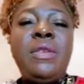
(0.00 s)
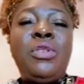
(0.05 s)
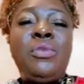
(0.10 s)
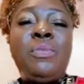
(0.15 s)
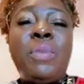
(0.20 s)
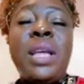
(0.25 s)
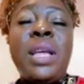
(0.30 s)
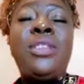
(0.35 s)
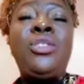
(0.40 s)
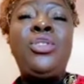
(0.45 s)

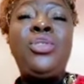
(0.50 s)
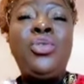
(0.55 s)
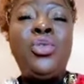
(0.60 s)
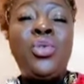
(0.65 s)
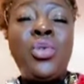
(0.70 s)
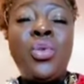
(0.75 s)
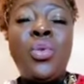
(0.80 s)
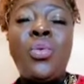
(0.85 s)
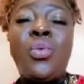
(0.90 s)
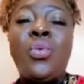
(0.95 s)
But
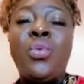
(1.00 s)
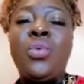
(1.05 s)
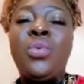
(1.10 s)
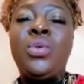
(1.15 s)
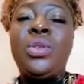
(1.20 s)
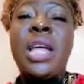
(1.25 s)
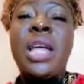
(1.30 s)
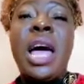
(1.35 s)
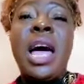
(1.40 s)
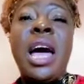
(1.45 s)
you
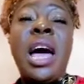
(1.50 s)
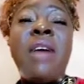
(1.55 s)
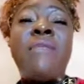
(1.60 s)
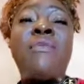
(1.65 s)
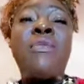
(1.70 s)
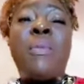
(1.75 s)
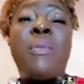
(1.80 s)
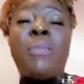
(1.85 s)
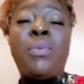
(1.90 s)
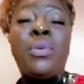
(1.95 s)
that have
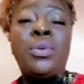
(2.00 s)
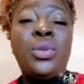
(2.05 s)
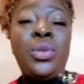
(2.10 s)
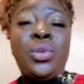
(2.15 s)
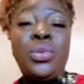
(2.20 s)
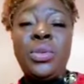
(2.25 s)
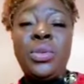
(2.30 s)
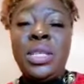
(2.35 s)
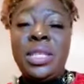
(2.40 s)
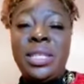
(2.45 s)

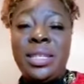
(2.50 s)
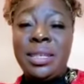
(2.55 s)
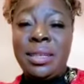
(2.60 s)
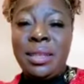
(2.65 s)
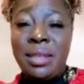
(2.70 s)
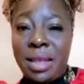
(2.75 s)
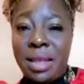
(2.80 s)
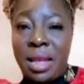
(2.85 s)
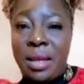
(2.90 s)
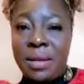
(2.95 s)
opportunity
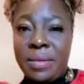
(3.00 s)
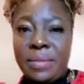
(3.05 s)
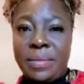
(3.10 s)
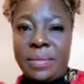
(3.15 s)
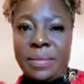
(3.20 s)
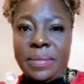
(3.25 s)
now,